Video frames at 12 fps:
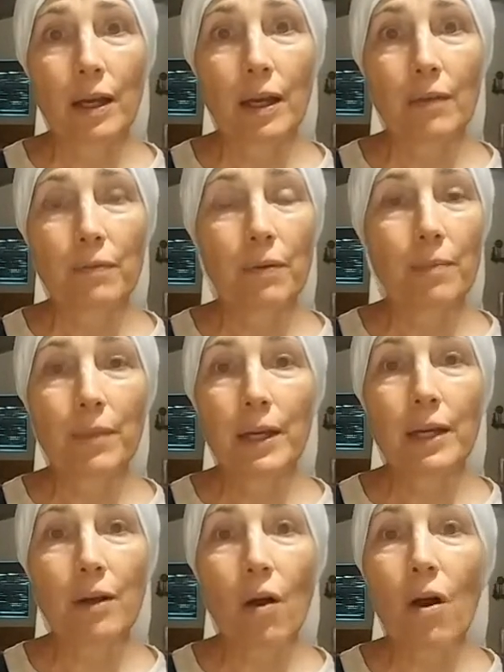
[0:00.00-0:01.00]
From
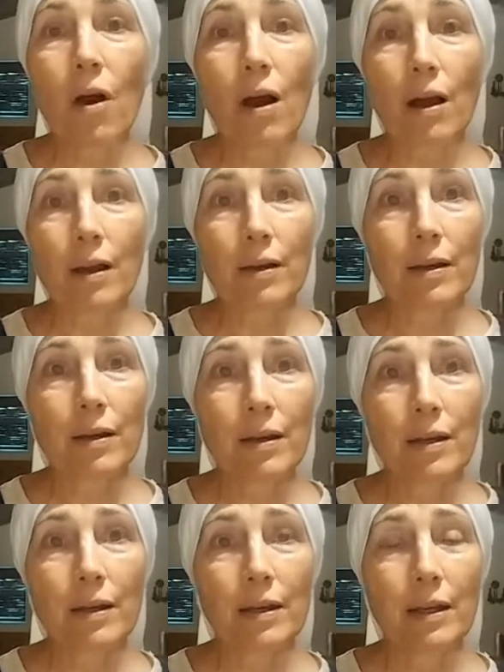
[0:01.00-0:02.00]
then on,
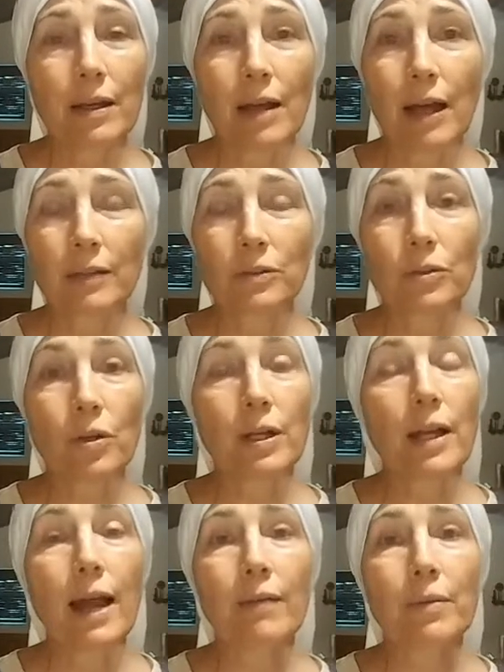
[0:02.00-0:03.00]
I
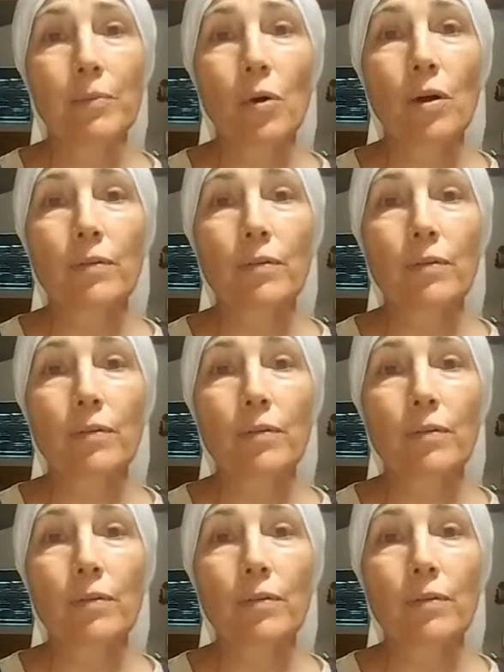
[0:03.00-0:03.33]
started having more